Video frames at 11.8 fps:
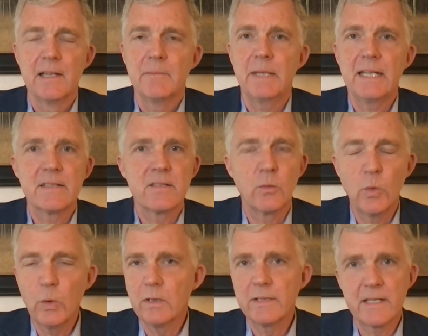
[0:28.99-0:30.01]
because the
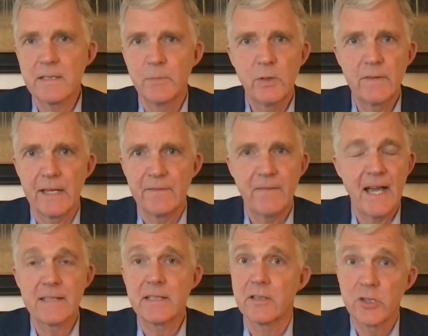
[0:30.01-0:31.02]
world doesn't move that
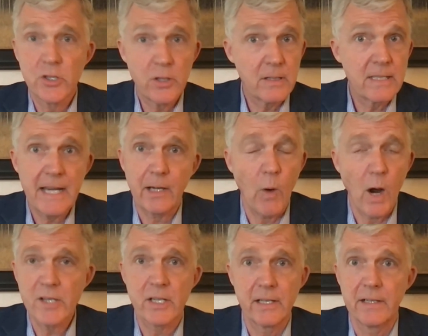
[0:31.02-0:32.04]
fast, and sure as heck,
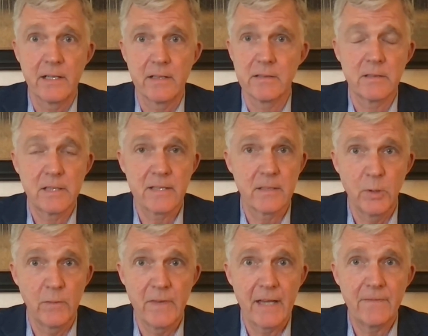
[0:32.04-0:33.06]
Washington doesn't
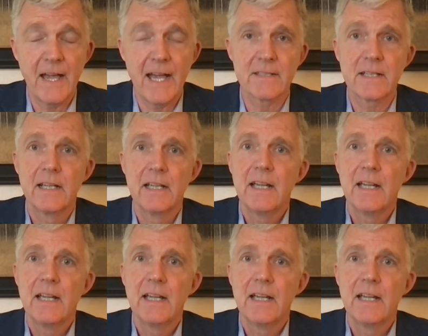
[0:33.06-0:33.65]
move that fast.